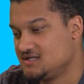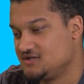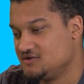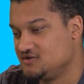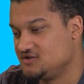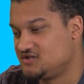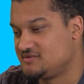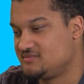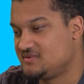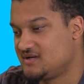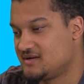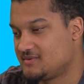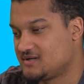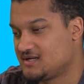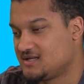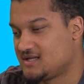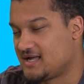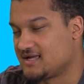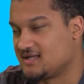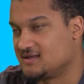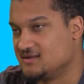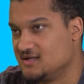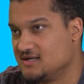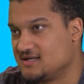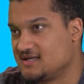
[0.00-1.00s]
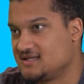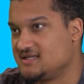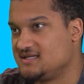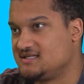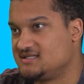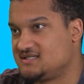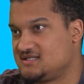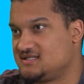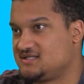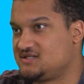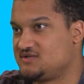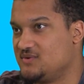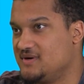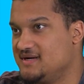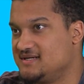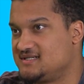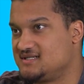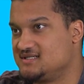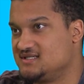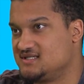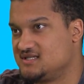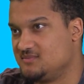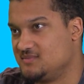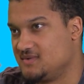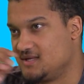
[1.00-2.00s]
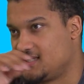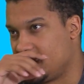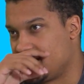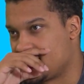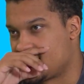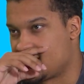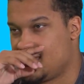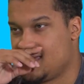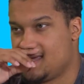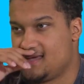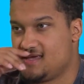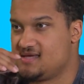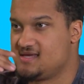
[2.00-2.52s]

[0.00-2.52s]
you should be able to like look at these situations and be like,